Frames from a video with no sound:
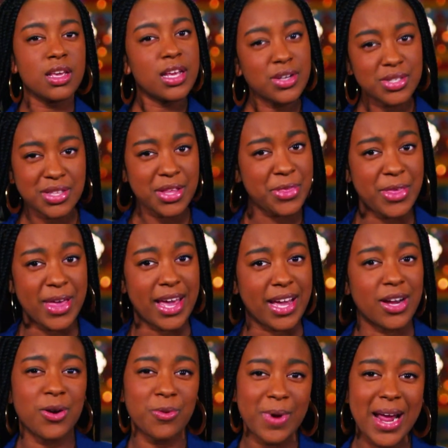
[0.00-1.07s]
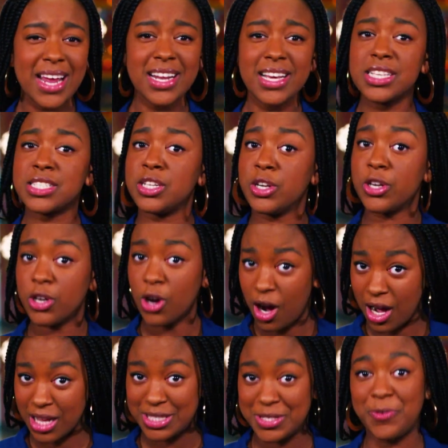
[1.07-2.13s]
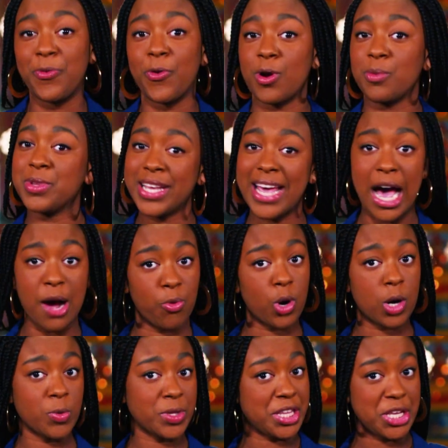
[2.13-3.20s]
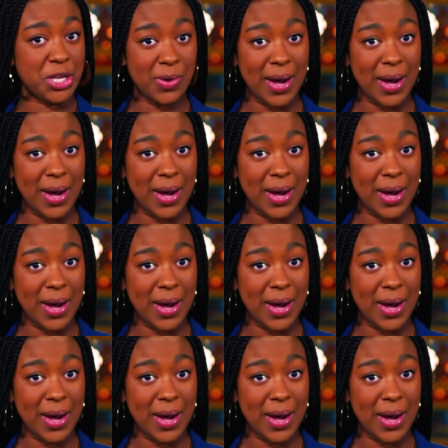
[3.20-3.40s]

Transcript: Here's the thing Iran is not formally at war with the